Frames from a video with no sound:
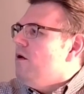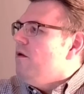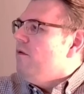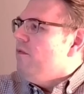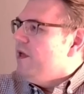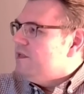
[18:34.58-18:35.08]

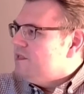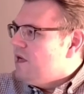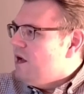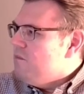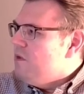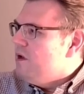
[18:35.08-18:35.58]
Next
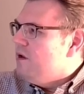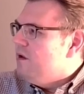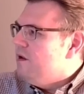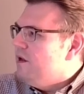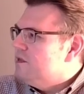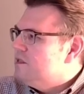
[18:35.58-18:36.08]
time,
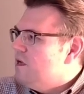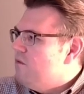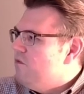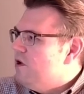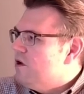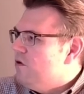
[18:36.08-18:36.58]
next time we
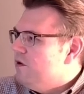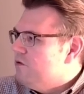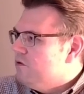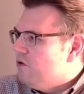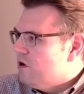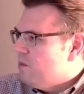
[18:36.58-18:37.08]
are going to
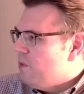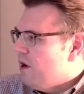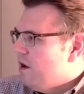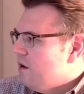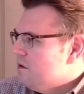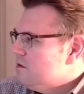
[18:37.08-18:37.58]
talk
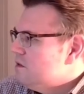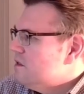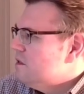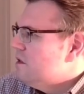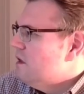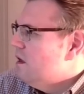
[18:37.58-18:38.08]
about
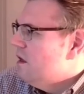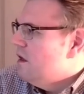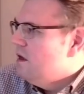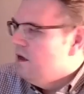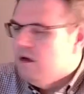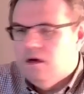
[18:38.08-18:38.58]

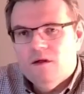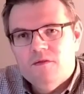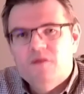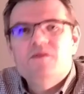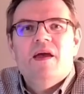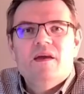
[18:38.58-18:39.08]
uh, the
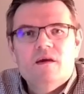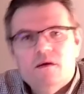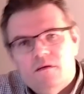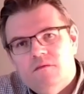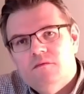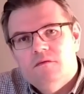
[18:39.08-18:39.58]
tank.
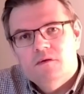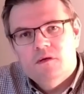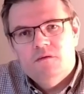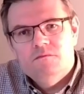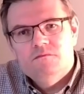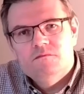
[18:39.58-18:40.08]
Okay?
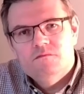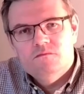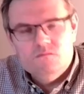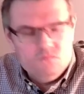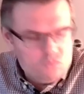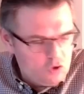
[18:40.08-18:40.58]

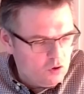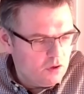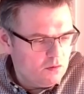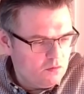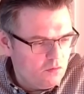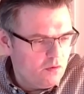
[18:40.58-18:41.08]
Talking,
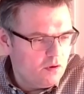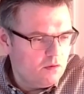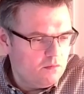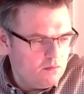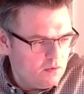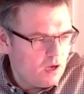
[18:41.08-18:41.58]
talking.
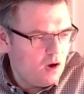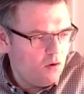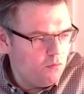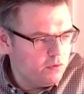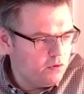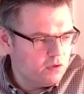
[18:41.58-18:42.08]
Now we
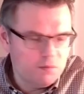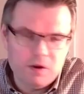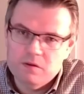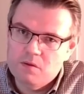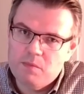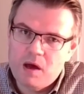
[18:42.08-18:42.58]
talked about the
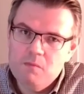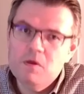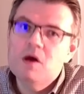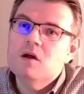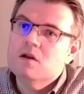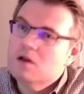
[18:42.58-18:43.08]
pump.
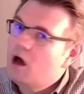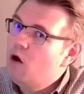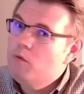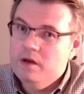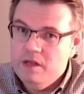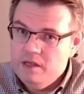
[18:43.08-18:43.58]
Now we
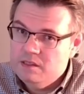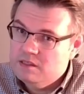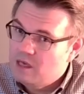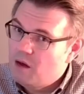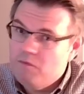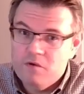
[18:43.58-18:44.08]
need
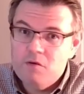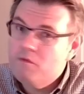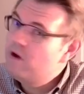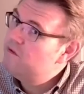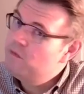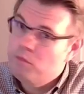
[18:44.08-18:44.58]
somewhere where
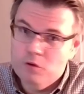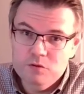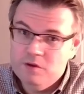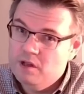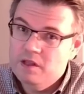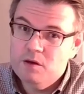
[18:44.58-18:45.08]
we put the
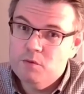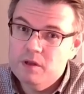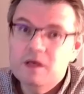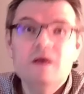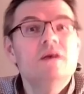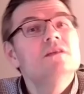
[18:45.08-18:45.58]
liquid
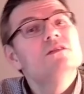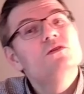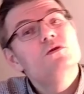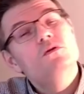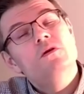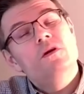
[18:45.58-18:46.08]
so
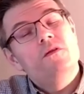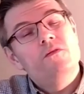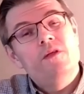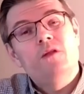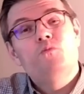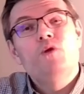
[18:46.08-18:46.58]

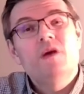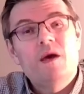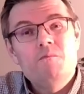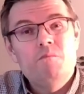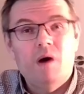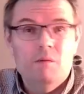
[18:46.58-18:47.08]
that we can
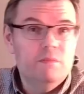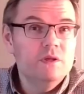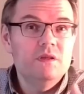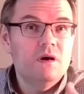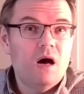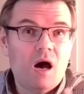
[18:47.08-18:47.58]
pump it
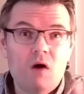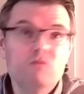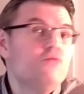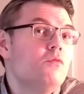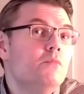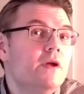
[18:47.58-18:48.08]
out
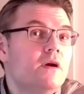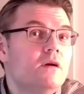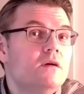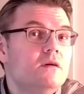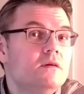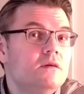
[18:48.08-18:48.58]
from there.
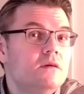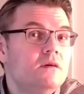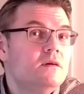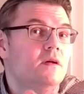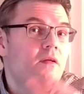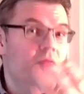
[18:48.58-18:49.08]
Okay?
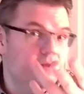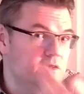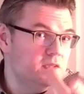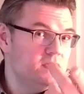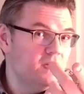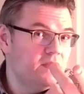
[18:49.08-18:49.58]
And this is
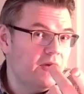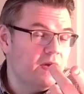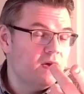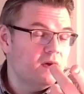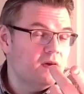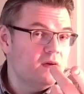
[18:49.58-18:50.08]
the tank.
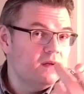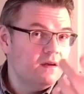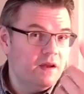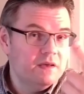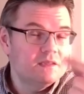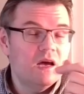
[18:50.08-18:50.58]

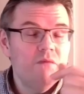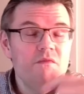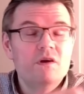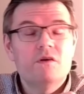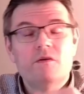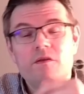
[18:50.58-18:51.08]
Next time we are
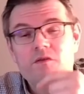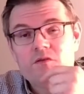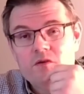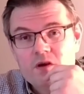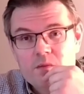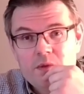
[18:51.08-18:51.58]
going to talk
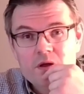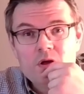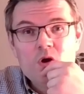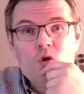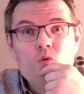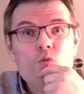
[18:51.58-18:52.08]
about
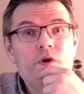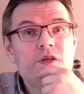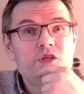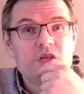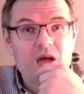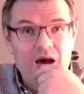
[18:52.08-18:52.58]
which
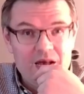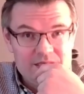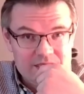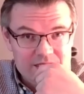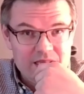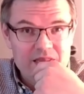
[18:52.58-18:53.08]
tasks
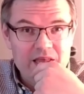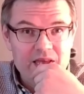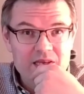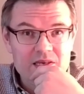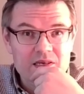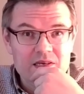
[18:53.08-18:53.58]
the
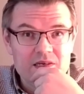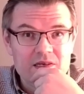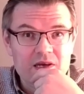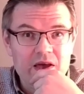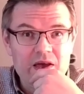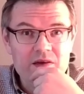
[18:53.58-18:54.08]
tank
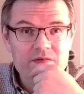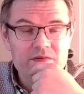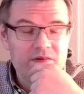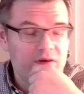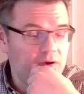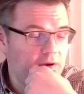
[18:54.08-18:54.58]
have,
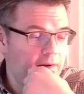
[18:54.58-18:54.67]
yeah?